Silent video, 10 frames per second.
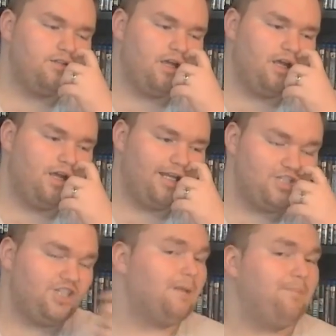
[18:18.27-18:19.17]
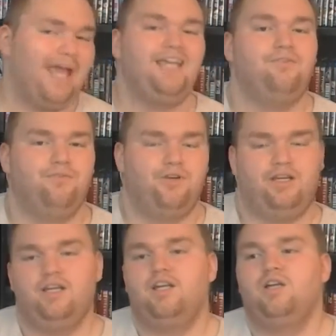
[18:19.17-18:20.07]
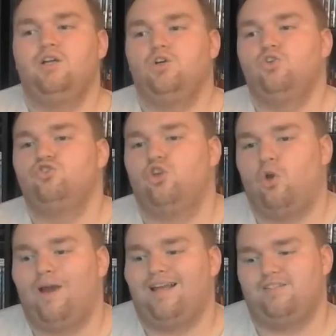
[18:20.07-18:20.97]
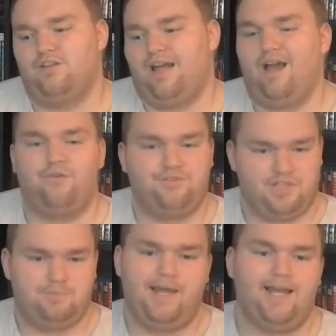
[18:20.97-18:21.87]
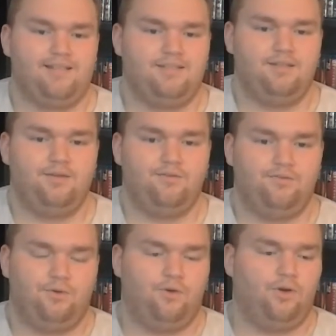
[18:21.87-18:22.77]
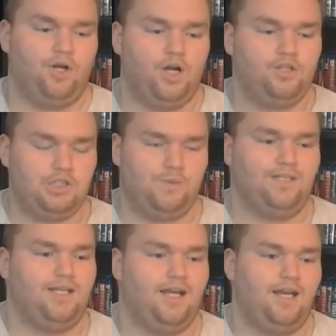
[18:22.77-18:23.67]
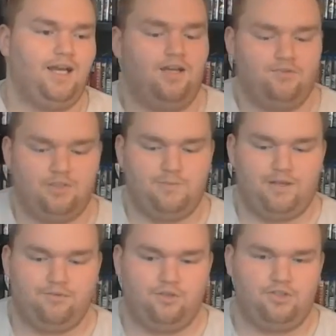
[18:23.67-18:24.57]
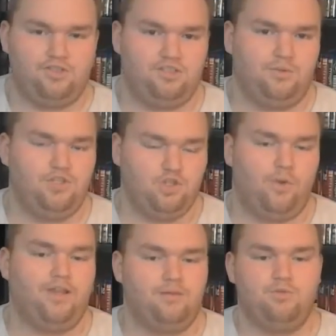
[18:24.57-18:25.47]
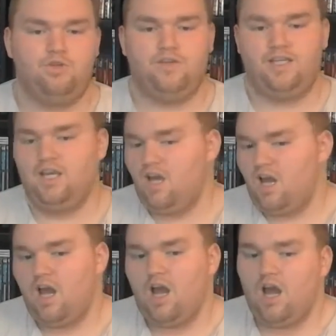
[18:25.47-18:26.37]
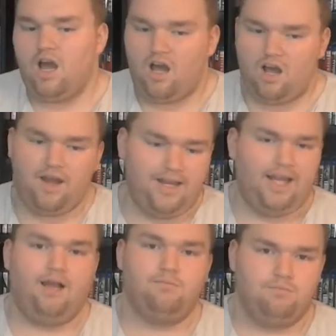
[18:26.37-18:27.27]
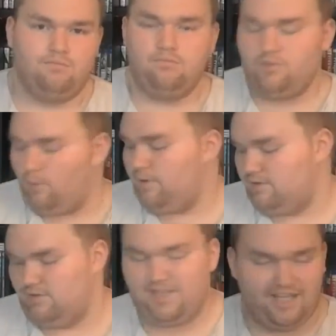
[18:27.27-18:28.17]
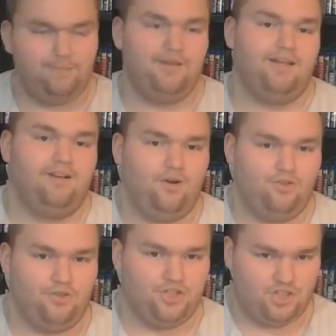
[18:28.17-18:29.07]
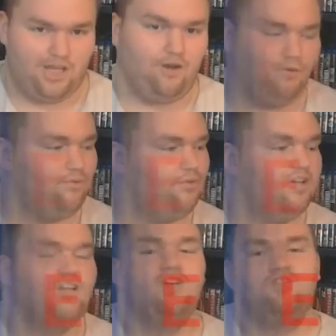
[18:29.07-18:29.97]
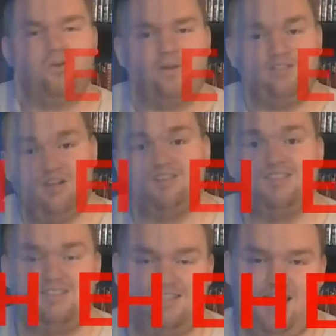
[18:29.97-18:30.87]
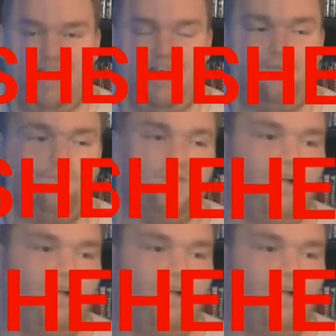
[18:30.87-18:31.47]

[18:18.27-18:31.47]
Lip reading: and she did pay for it. So, out of respect for her doing that, and out of respect for us still enjoying the movie, I am going to keep it on the shelf. So it does stay.